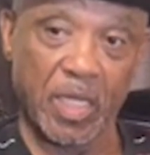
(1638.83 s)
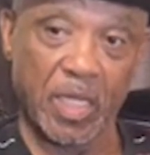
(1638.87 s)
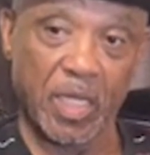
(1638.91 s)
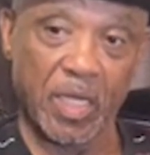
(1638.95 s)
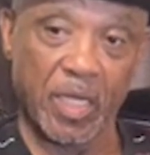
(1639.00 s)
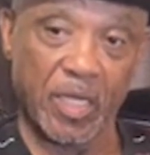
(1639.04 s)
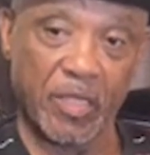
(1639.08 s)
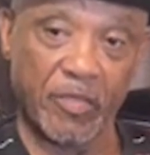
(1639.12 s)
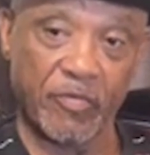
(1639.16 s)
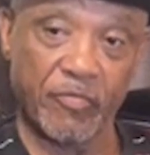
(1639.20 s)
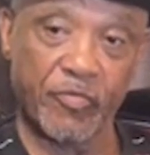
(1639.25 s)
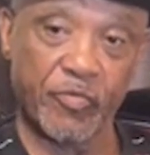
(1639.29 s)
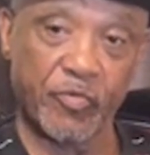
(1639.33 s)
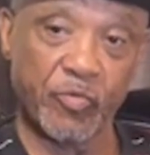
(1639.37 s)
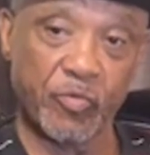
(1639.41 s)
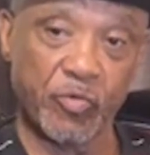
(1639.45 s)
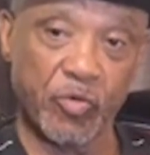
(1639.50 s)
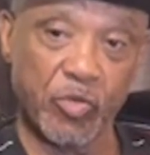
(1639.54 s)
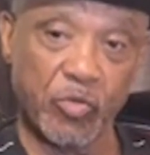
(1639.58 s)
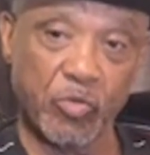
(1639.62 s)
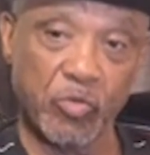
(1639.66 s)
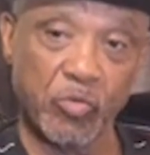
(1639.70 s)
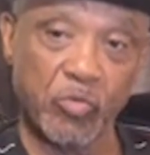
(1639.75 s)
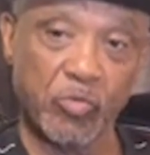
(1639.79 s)
And if you
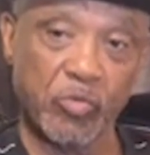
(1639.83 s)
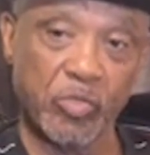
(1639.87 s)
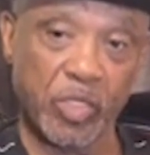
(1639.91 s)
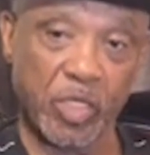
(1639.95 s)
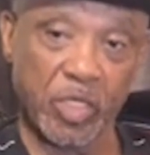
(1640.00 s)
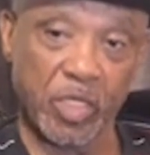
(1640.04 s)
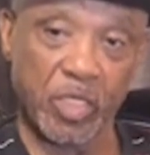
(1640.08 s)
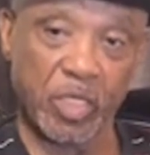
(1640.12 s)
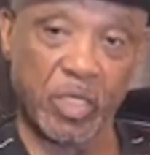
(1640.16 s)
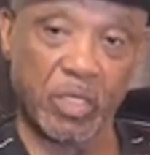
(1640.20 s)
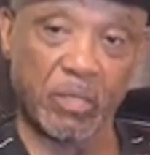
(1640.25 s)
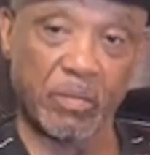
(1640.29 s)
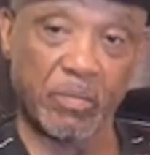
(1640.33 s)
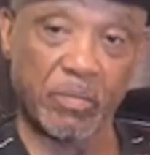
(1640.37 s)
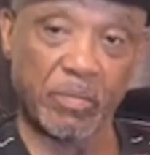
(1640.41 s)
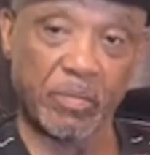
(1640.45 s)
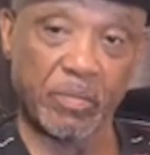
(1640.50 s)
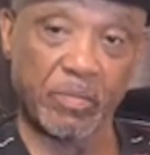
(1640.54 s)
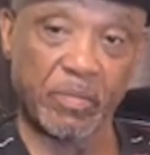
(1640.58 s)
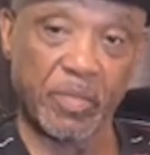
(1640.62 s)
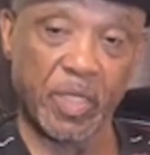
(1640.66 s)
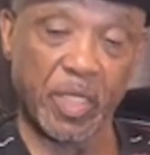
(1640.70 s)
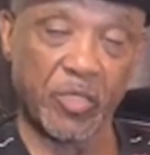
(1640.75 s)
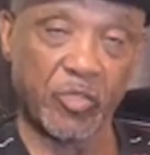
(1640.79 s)
lose to him
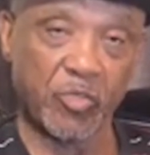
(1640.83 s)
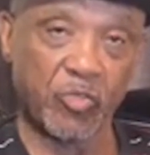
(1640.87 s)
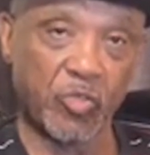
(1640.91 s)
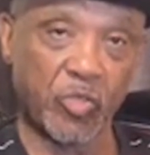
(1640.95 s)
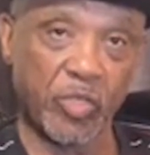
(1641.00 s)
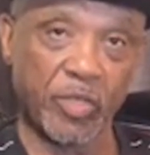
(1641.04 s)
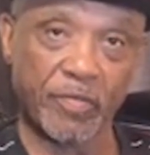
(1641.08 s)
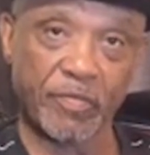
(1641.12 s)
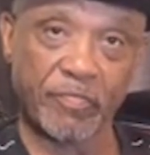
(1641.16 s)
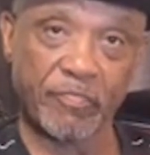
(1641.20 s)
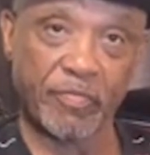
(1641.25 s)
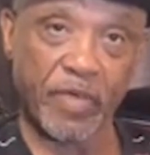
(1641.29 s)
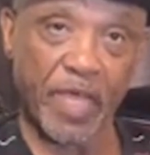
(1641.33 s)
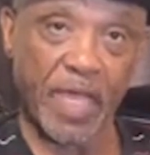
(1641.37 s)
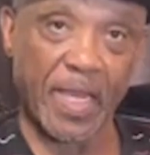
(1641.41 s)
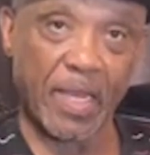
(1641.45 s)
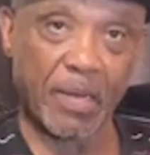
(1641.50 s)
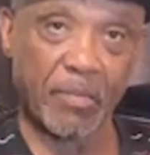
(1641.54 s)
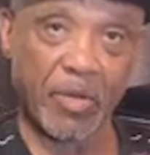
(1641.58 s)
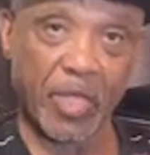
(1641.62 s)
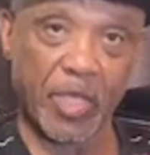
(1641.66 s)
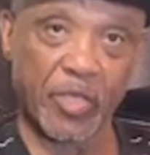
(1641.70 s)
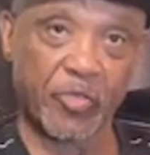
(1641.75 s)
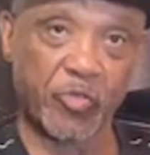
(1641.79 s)
and you didn't fight
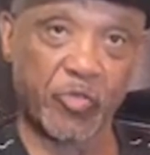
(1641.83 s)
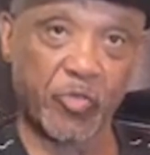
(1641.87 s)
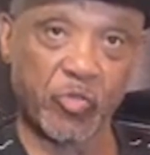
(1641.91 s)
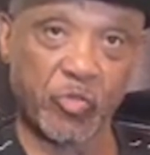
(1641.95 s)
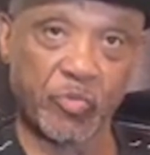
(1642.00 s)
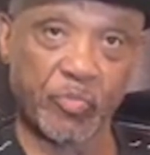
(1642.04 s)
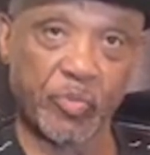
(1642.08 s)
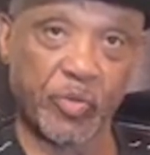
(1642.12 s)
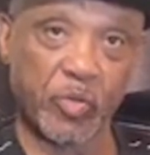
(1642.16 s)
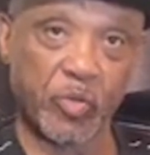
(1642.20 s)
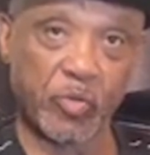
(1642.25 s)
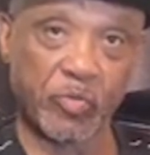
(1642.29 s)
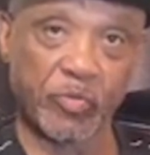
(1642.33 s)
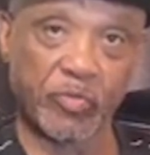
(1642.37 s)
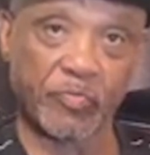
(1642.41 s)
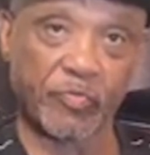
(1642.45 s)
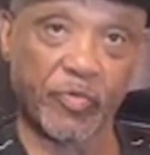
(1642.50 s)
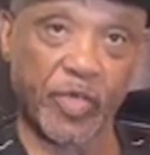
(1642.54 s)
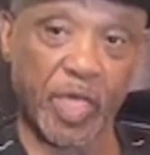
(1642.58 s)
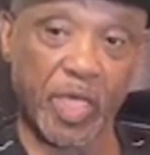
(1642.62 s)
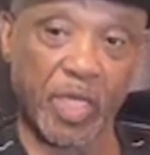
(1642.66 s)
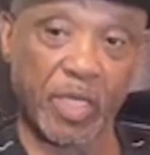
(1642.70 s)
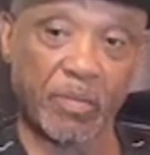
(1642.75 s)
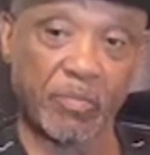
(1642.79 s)
him like you supposed to
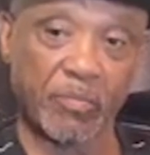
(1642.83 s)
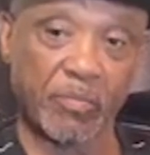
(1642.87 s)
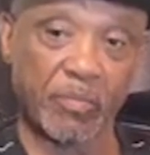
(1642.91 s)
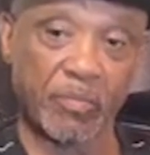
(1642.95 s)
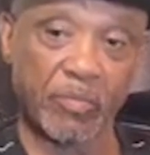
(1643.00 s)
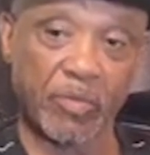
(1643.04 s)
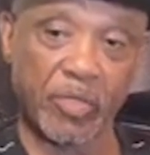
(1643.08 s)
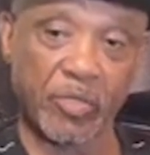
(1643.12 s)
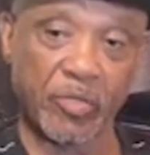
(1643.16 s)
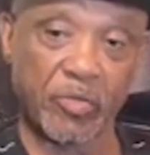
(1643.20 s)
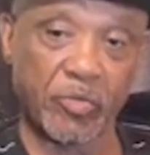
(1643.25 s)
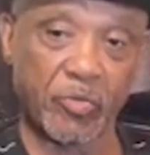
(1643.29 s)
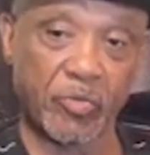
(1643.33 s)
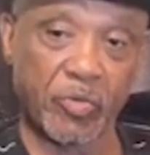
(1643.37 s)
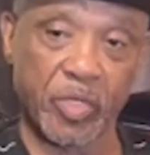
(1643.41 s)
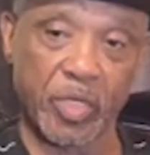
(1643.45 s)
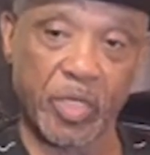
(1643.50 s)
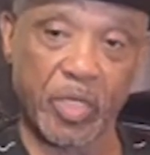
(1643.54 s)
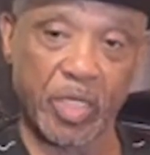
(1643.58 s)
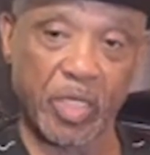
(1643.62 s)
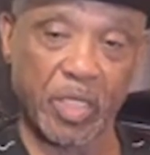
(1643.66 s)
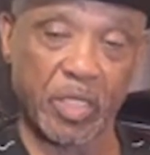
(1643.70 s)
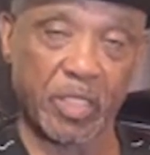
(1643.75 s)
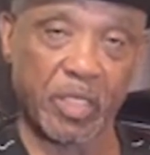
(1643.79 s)
fight him, then you
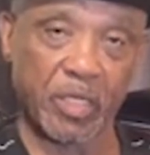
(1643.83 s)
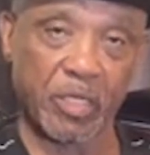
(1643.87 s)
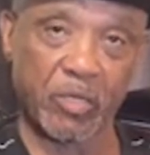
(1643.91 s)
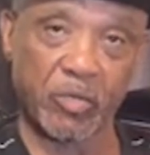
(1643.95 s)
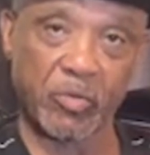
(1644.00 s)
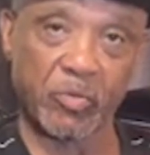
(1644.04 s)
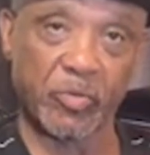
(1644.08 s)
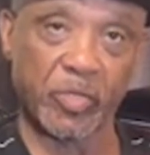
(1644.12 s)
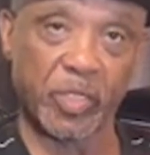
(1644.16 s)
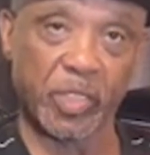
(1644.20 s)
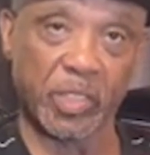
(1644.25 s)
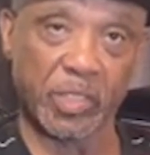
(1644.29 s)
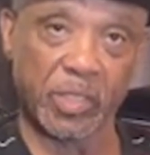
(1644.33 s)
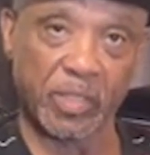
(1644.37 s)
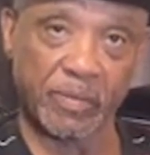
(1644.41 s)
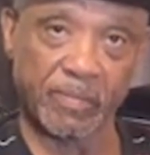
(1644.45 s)
wasn't nothing no way.